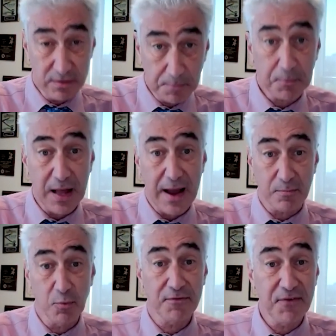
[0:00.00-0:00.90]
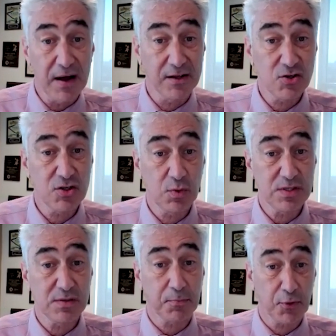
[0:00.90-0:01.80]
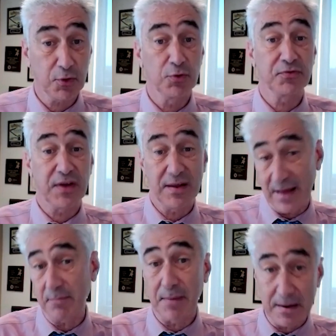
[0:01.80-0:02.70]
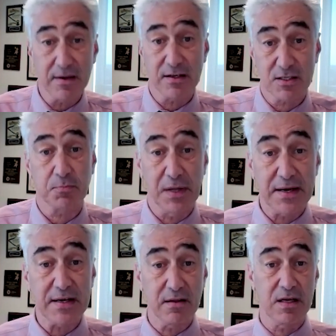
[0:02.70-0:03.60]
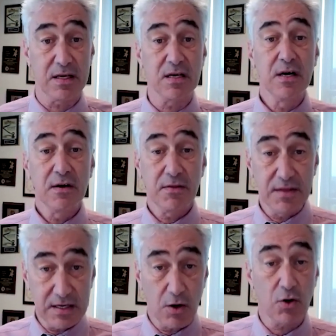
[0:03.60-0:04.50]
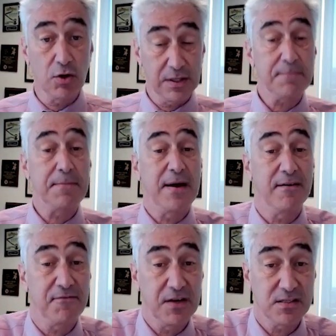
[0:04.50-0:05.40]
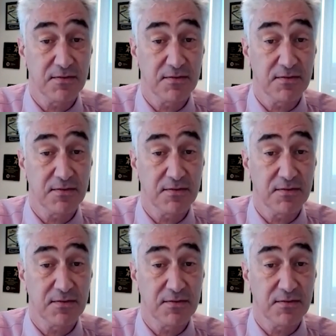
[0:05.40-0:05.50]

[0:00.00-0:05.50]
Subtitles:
the plaque morphology was improved, and that might explain the early benefits of